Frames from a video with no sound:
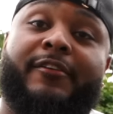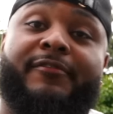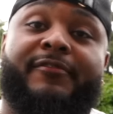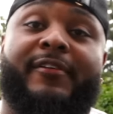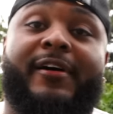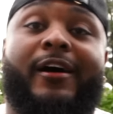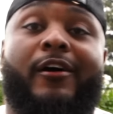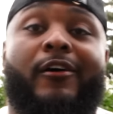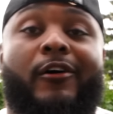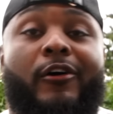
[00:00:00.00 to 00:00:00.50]
to
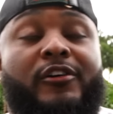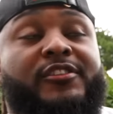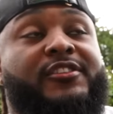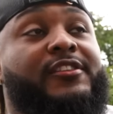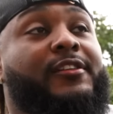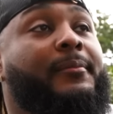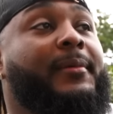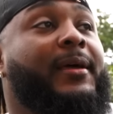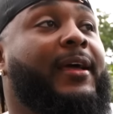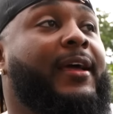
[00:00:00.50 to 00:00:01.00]
find
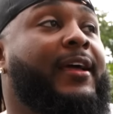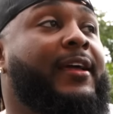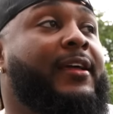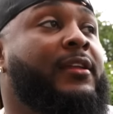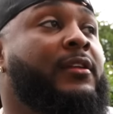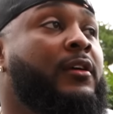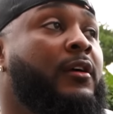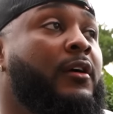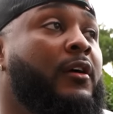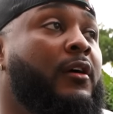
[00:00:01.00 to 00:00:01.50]
Austin, man.
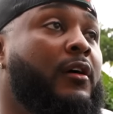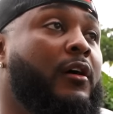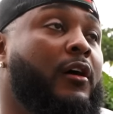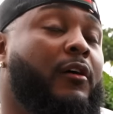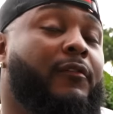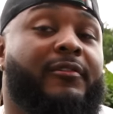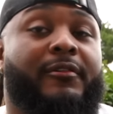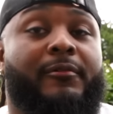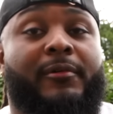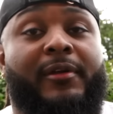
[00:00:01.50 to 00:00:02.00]

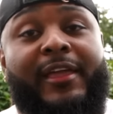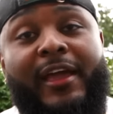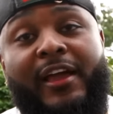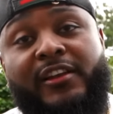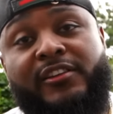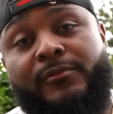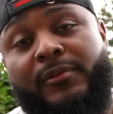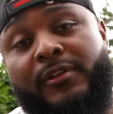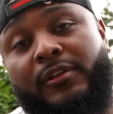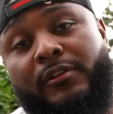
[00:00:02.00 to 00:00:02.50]
Hopefully we
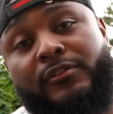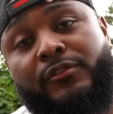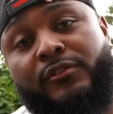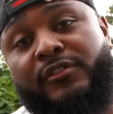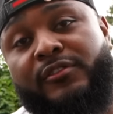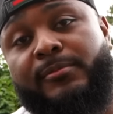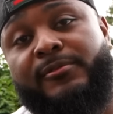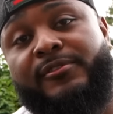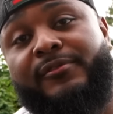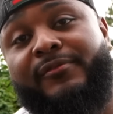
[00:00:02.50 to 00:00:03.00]
catch him. We're gonna do
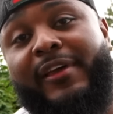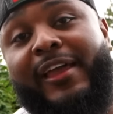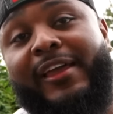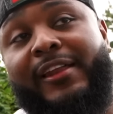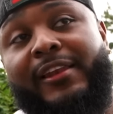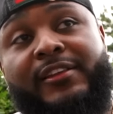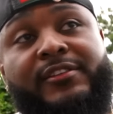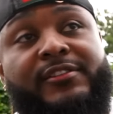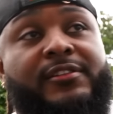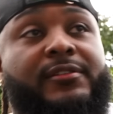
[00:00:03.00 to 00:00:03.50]
some
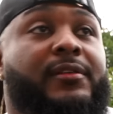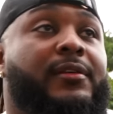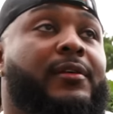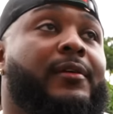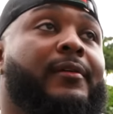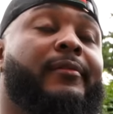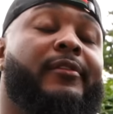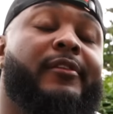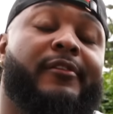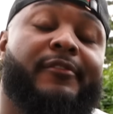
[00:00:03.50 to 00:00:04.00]
surveillance.
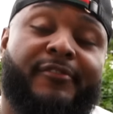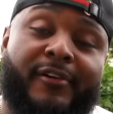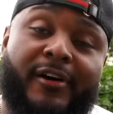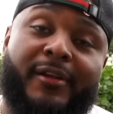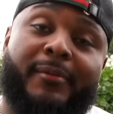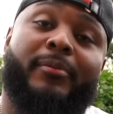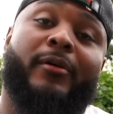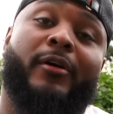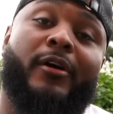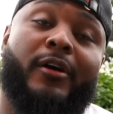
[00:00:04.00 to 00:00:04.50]
The
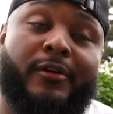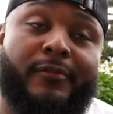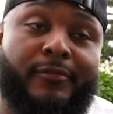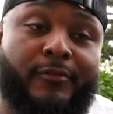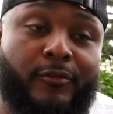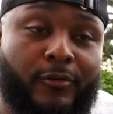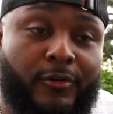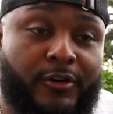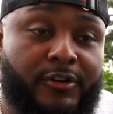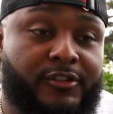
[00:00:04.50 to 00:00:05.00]
fun part, of
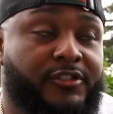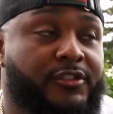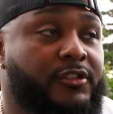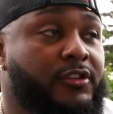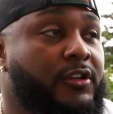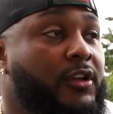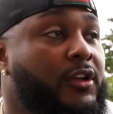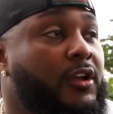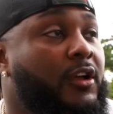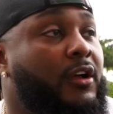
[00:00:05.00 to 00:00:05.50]
course.
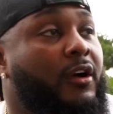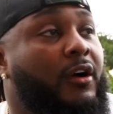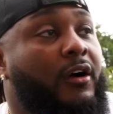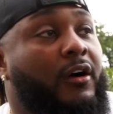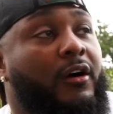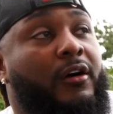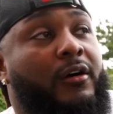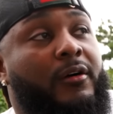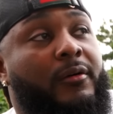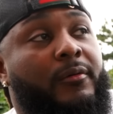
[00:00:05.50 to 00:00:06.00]

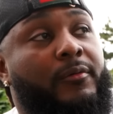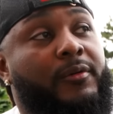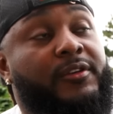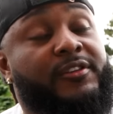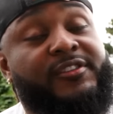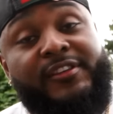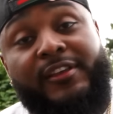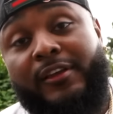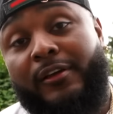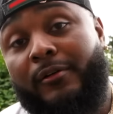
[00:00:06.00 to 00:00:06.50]
We
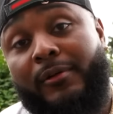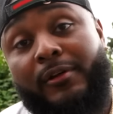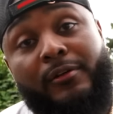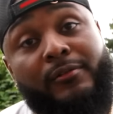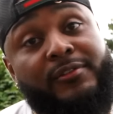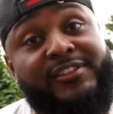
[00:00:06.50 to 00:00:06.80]
see him, we're gonna